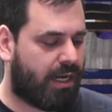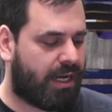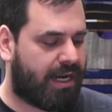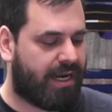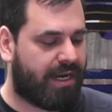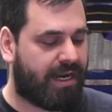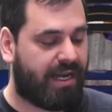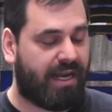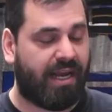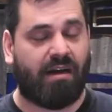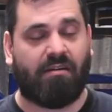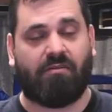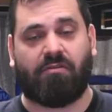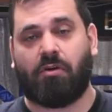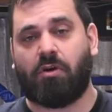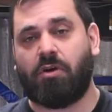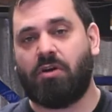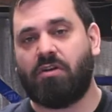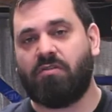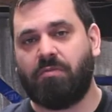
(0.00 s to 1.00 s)
I have
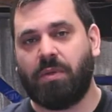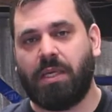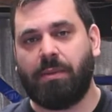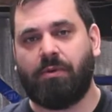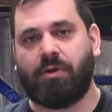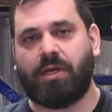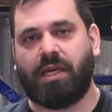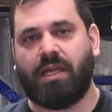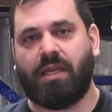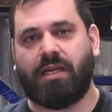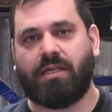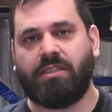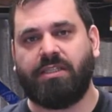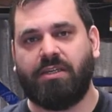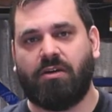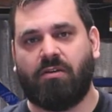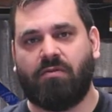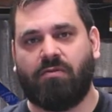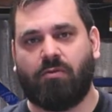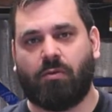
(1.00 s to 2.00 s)
heard of people getting a
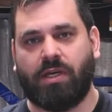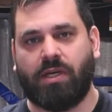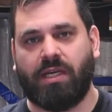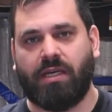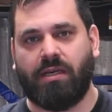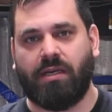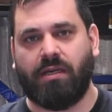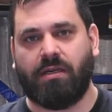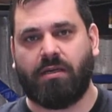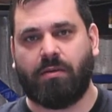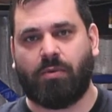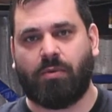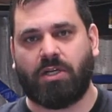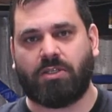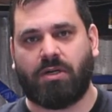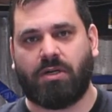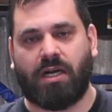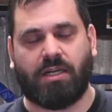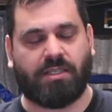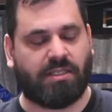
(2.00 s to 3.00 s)
to 4 e
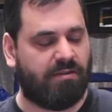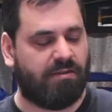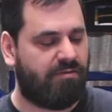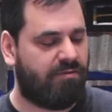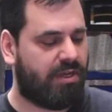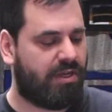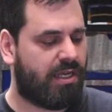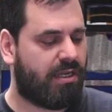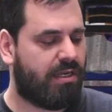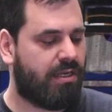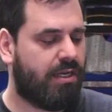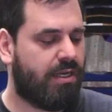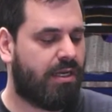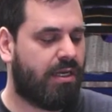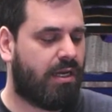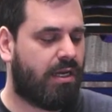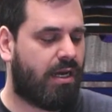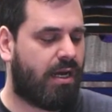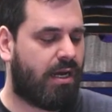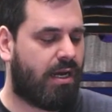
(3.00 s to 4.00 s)
compressor housing to fit
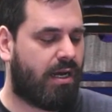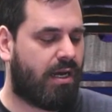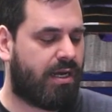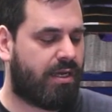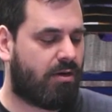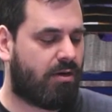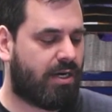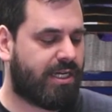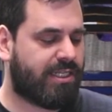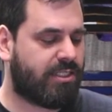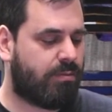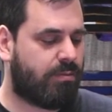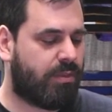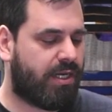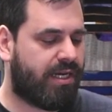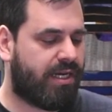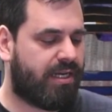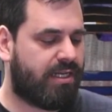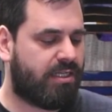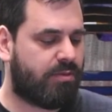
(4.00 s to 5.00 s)
uh, in our engine
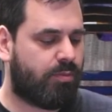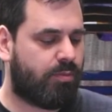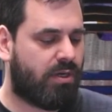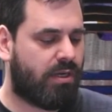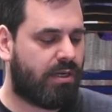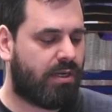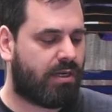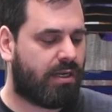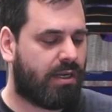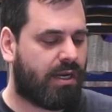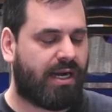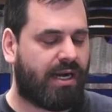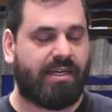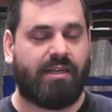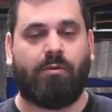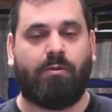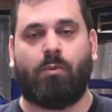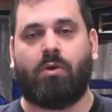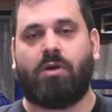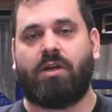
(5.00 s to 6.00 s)
bays, but I
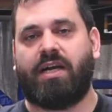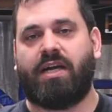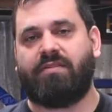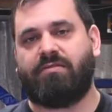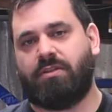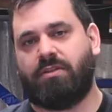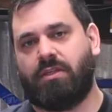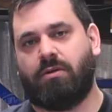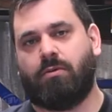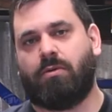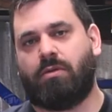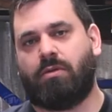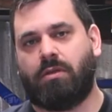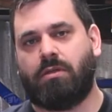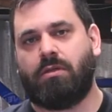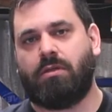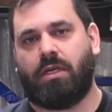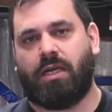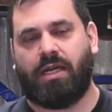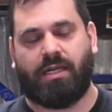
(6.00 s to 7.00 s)
didn't want to have to deal with
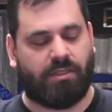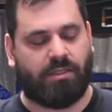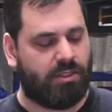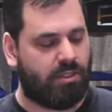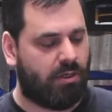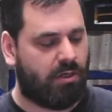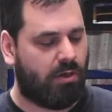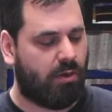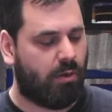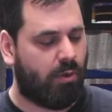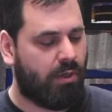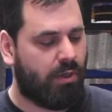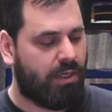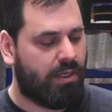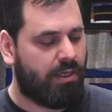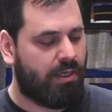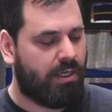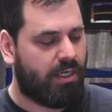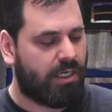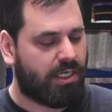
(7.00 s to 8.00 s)
it. And so
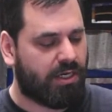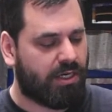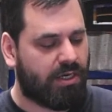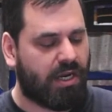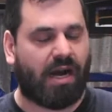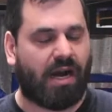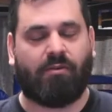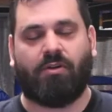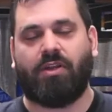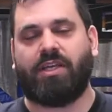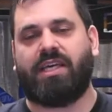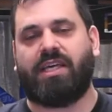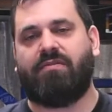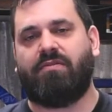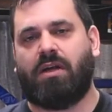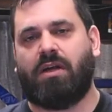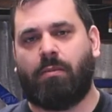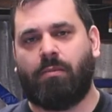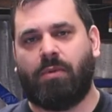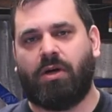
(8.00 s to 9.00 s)
you're not really
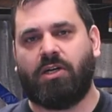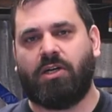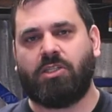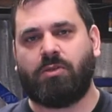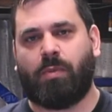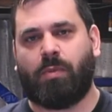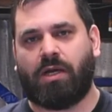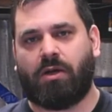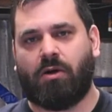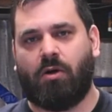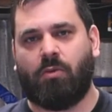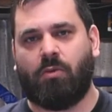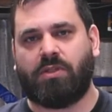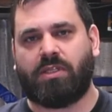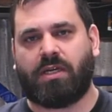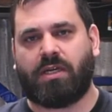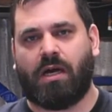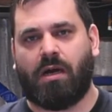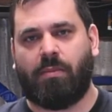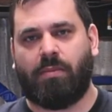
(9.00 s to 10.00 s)
giving up much by going with
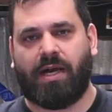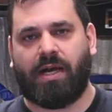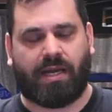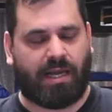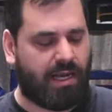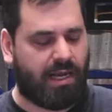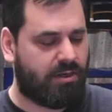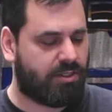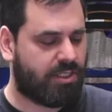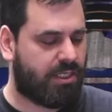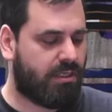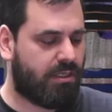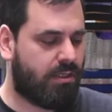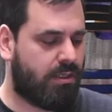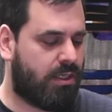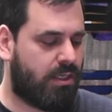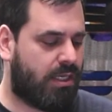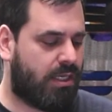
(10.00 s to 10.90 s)
the compact housing